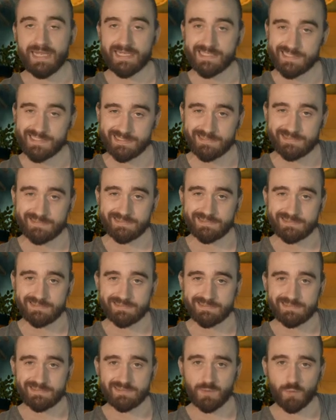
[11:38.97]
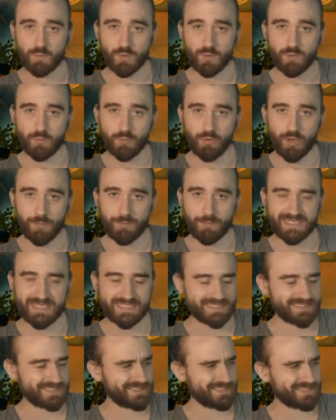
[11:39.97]
actually, we're up
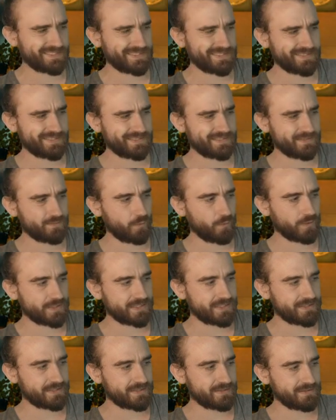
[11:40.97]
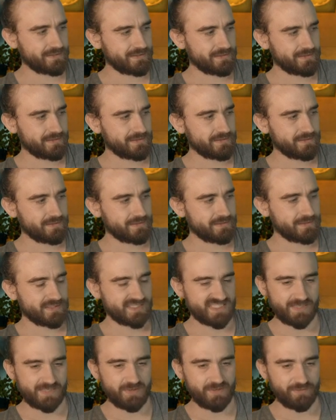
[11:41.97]
against, what was it?
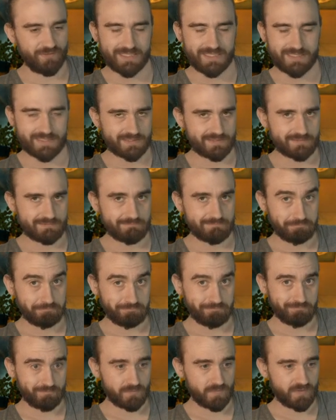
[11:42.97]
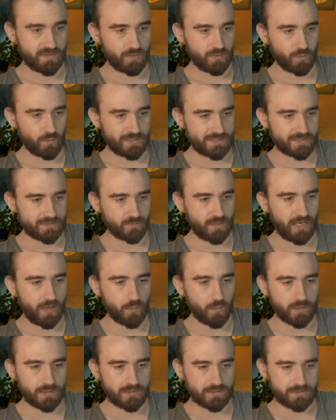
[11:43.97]
Simic Flash? I think once.
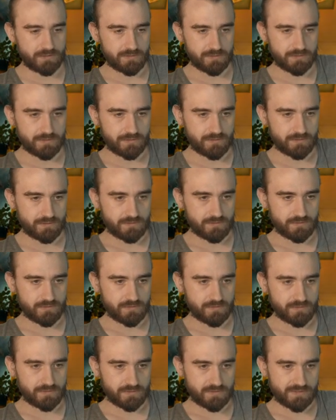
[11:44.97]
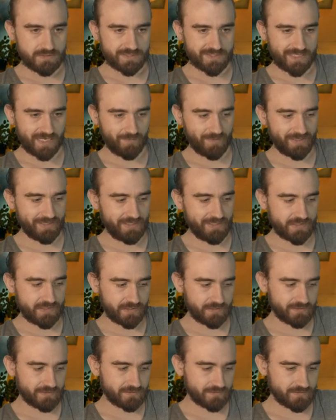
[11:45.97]
Wow. Skyblade
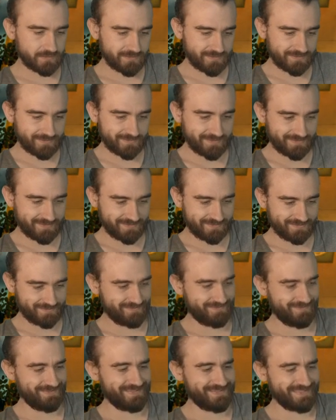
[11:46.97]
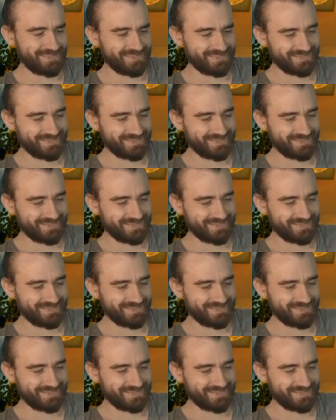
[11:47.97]
Legion, huh?